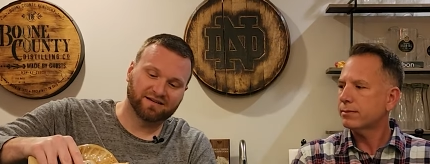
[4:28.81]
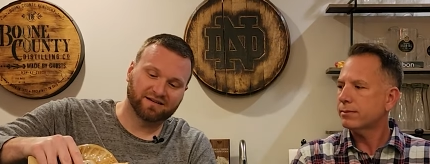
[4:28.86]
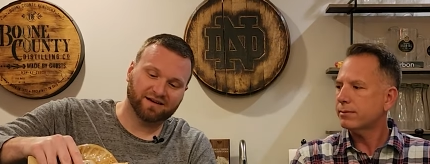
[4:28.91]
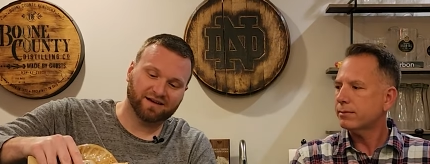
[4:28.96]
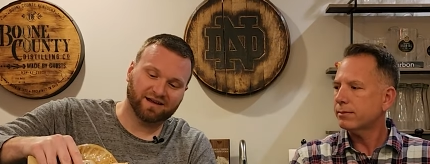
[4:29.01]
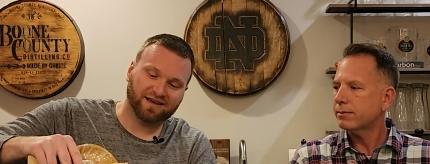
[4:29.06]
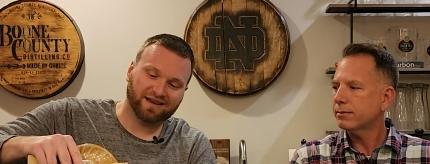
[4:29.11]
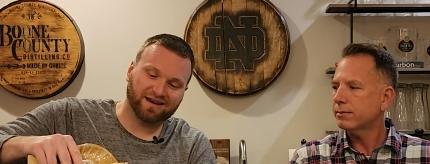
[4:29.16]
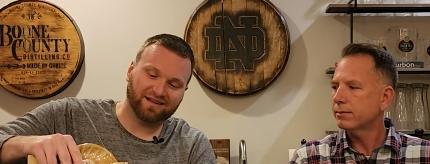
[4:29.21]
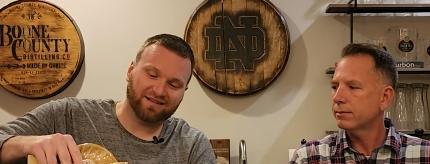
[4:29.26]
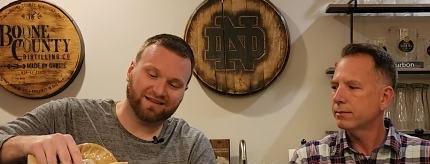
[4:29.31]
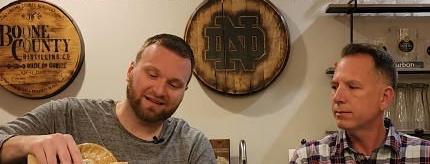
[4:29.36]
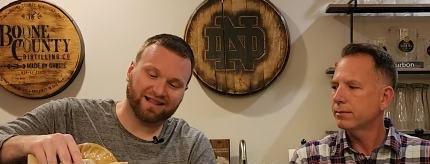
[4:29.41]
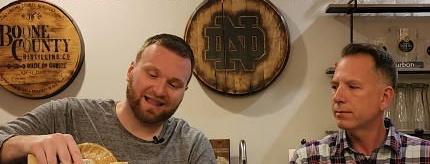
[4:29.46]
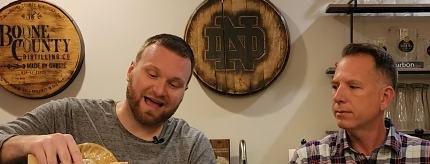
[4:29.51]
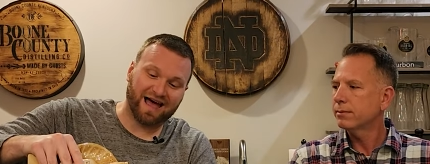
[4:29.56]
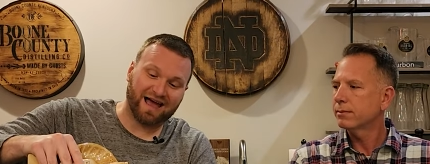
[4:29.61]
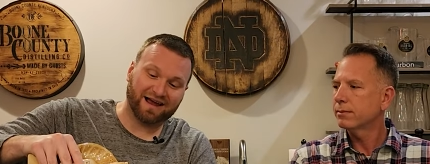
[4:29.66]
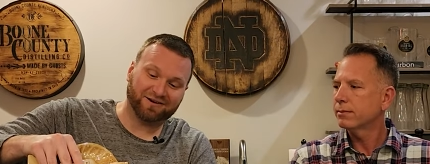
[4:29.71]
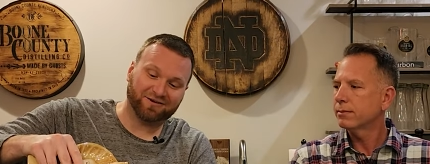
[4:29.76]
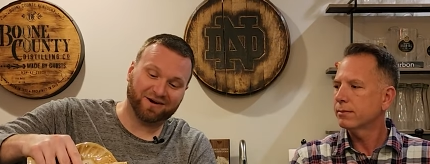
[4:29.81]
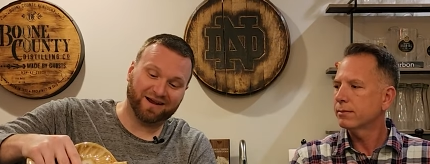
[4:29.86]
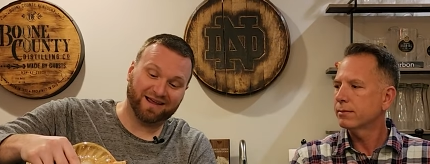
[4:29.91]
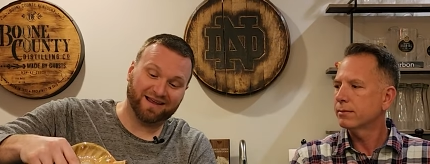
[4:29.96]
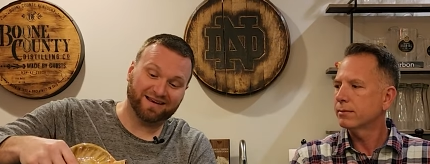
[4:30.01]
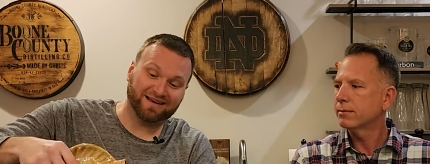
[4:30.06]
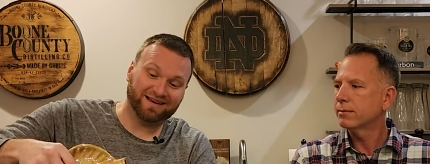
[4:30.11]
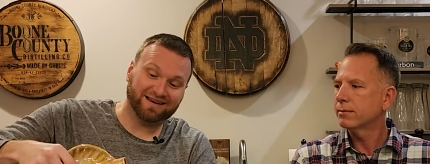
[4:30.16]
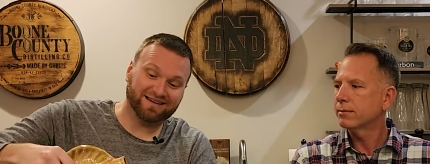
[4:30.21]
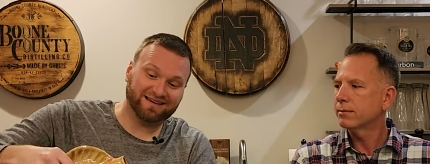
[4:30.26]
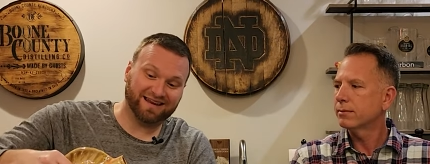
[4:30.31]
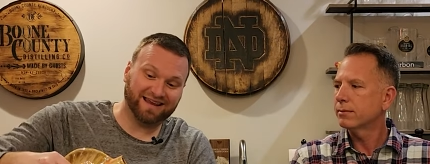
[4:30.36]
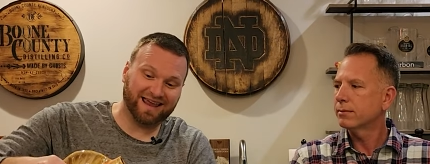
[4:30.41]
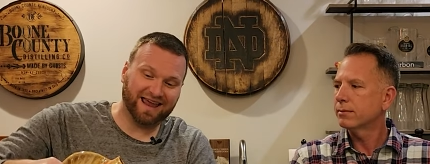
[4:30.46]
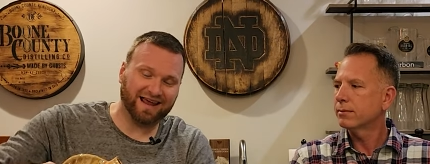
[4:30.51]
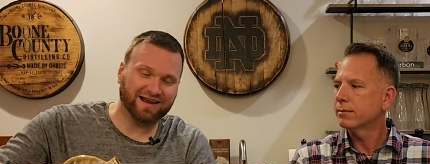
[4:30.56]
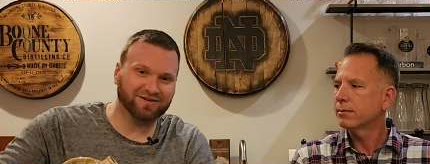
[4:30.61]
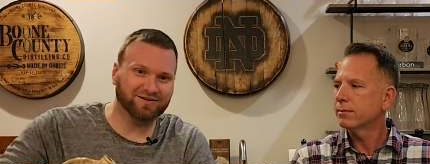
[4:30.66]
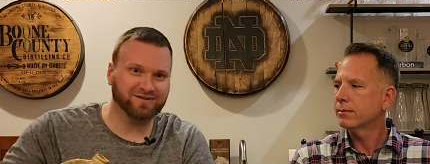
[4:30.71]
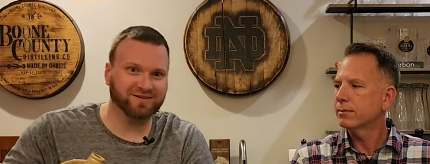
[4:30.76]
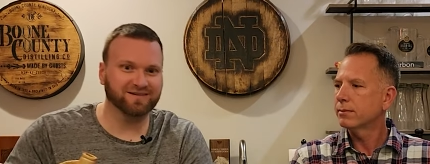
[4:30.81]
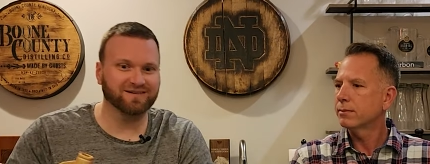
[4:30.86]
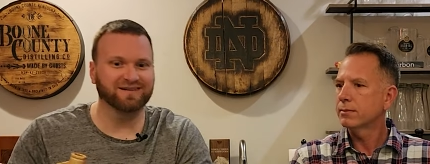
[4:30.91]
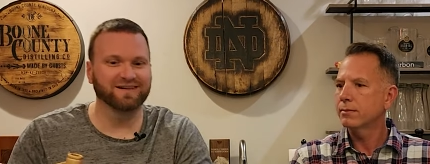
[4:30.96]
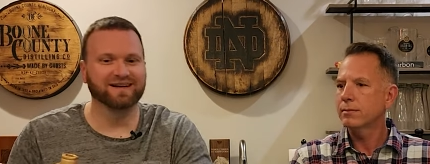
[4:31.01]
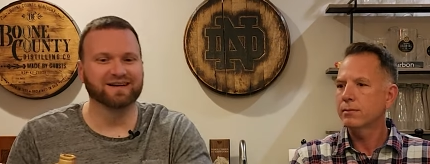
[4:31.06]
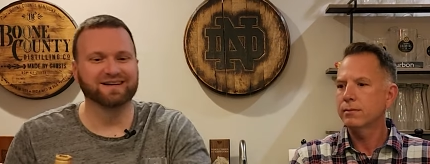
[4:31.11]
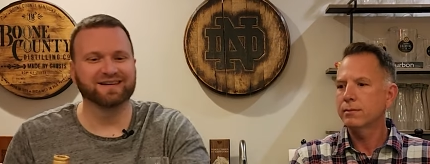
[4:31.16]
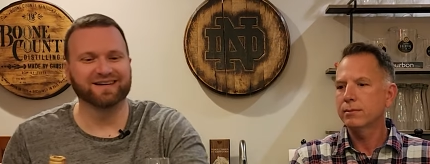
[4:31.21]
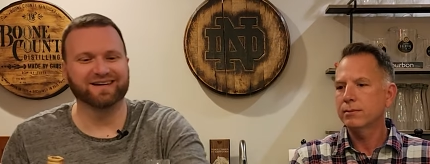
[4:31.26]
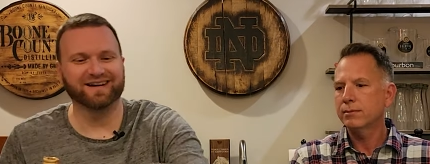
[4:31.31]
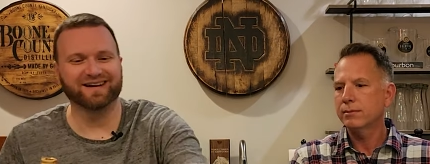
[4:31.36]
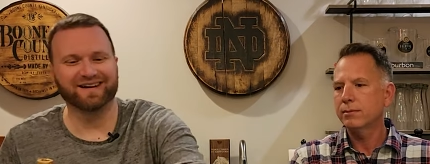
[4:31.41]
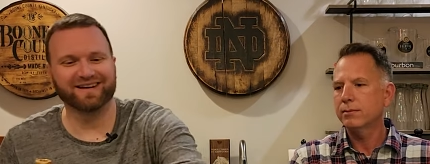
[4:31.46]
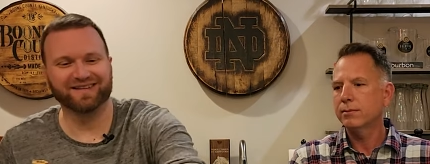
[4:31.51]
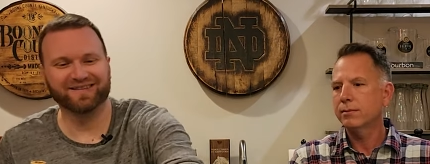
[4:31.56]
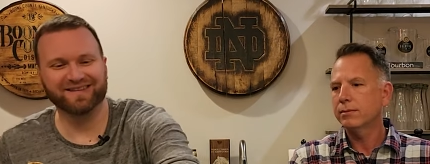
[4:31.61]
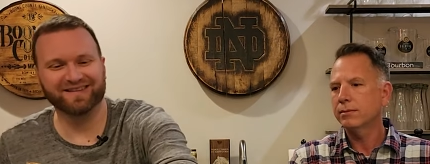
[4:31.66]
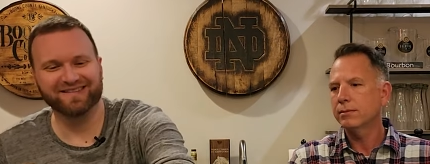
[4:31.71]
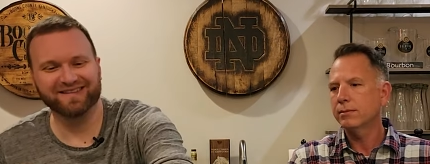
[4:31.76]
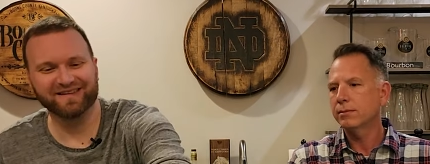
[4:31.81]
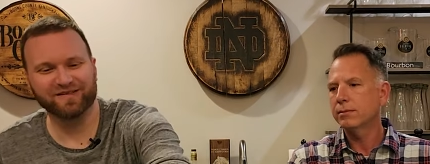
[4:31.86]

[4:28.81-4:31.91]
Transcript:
Speaker 1: Again, a little higher end decanter than